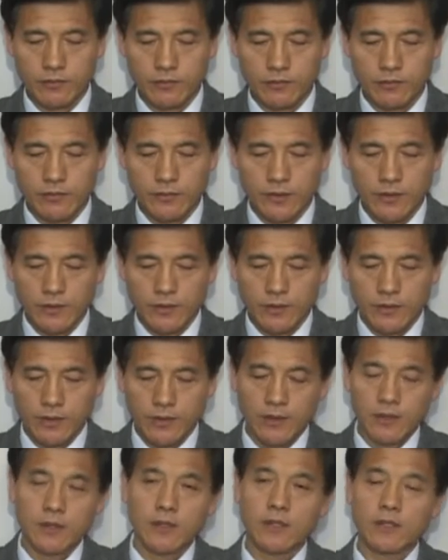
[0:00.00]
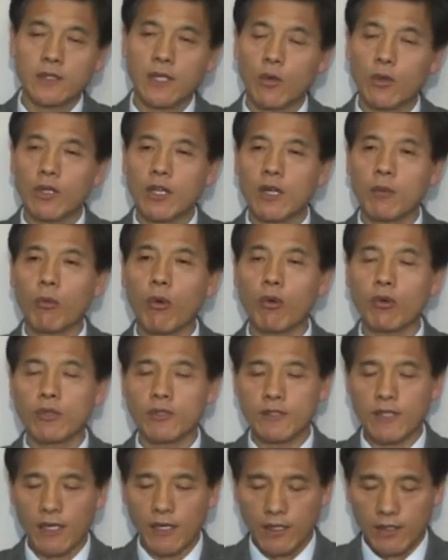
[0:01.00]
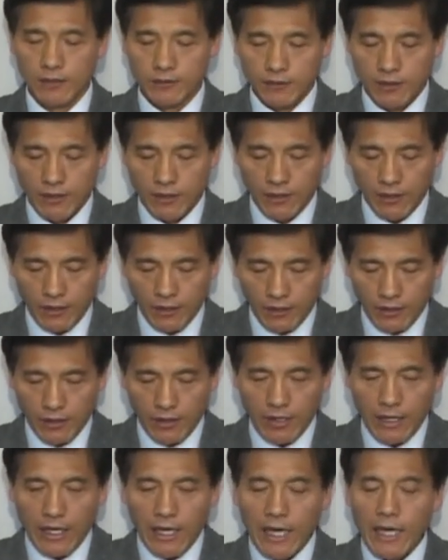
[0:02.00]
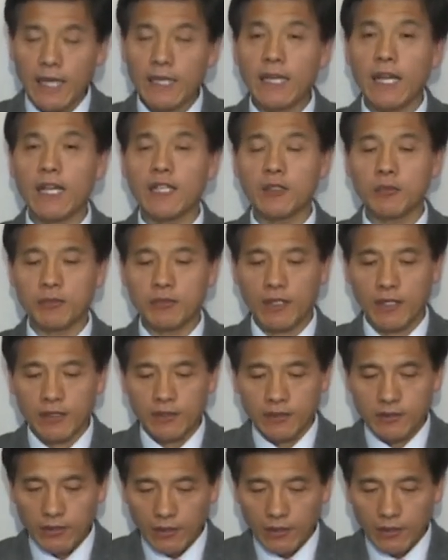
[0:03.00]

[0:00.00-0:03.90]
When we do so, it will benefit others.